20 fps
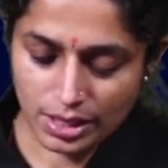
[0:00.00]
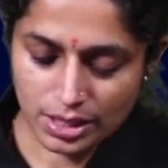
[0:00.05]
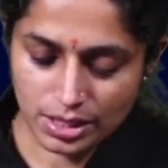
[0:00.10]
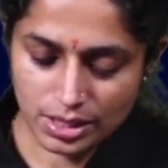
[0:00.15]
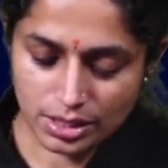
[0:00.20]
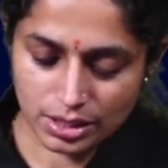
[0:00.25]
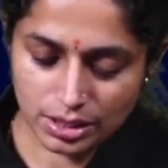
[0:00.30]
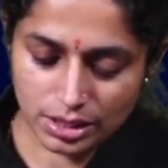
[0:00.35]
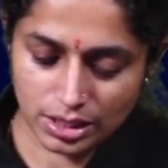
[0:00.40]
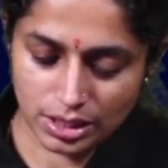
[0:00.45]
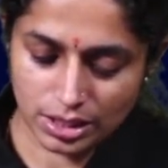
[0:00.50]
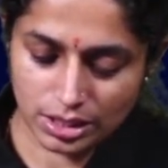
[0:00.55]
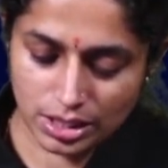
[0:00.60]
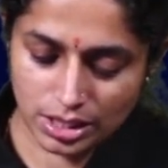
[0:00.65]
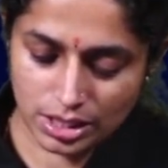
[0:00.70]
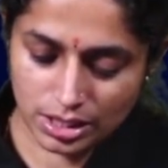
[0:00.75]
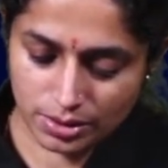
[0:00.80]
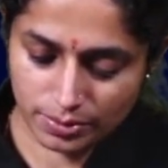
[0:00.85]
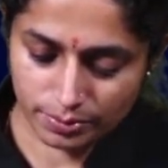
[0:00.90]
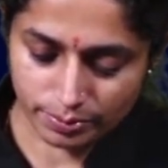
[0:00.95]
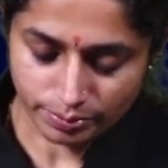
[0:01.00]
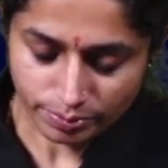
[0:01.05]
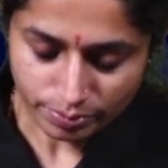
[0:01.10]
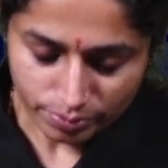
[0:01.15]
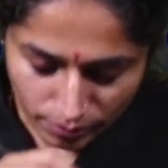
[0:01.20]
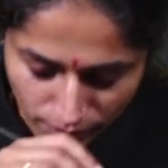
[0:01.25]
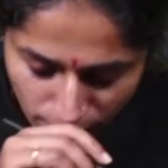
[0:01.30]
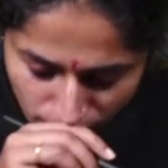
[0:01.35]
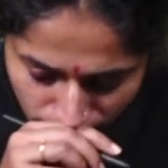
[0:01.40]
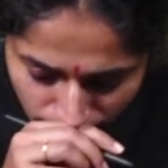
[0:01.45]
Hence D
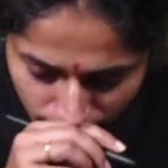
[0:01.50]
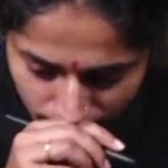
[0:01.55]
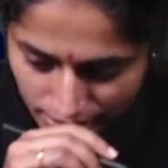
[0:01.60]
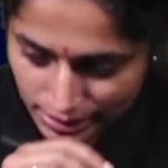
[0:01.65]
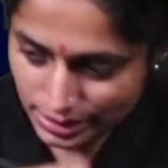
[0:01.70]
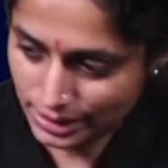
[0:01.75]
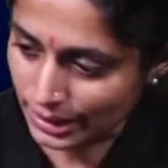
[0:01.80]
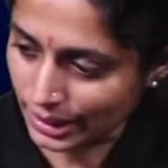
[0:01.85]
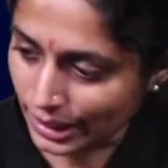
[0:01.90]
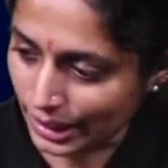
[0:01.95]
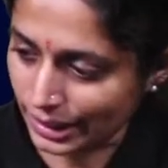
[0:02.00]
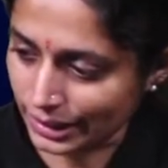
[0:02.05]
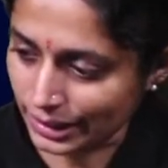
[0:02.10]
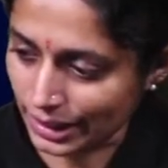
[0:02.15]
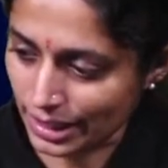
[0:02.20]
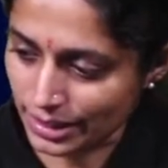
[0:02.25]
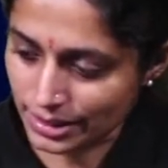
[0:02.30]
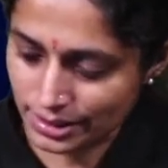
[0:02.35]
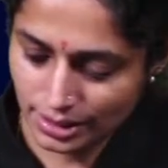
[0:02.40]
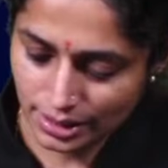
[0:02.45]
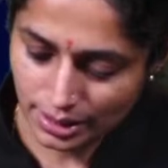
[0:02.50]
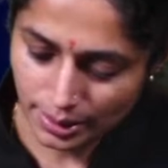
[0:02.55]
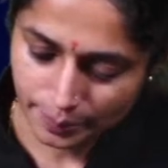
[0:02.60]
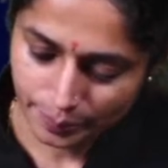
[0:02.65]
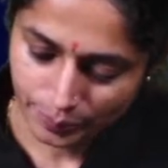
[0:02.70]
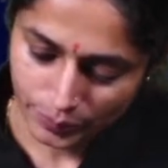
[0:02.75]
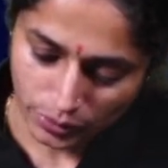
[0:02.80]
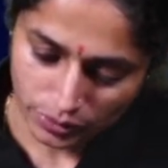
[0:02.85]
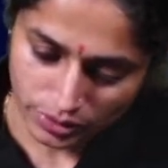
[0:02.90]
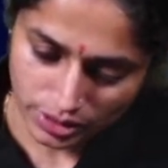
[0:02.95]
is the correct
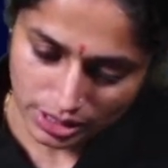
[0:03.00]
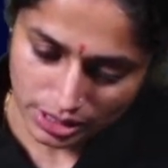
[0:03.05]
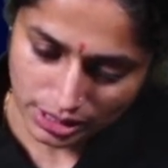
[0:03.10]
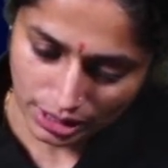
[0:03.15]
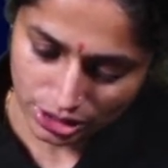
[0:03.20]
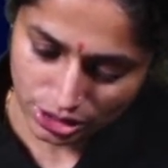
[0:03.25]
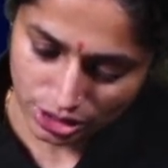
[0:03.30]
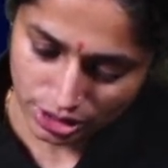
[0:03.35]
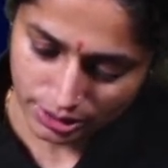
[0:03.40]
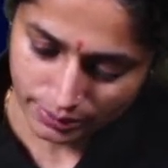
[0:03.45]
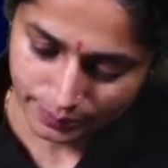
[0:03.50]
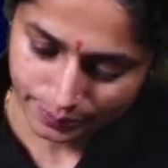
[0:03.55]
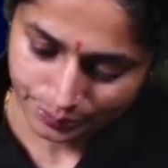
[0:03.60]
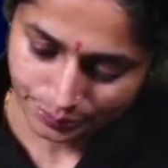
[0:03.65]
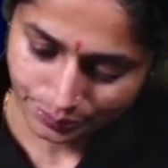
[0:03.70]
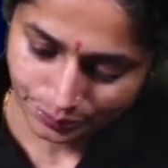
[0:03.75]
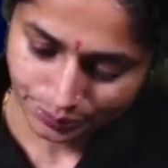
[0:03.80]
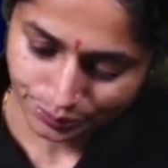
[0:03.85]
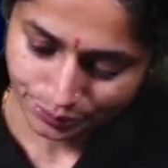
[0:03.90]
answer. It is section